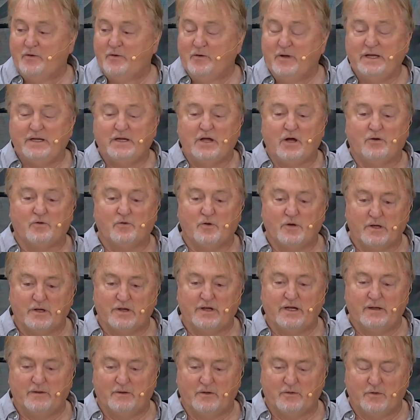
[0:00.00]
We'd go where
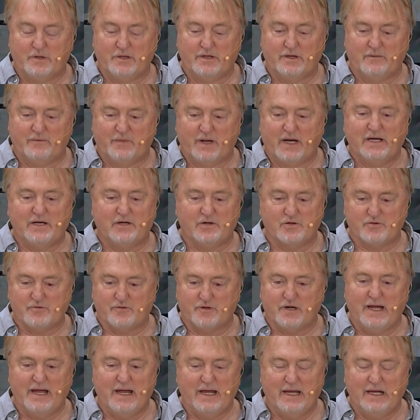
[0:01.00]
the bikers
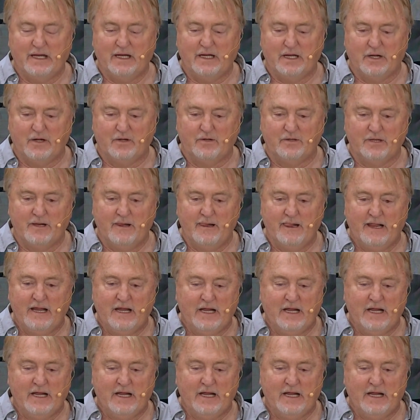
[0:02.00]
were hanging out,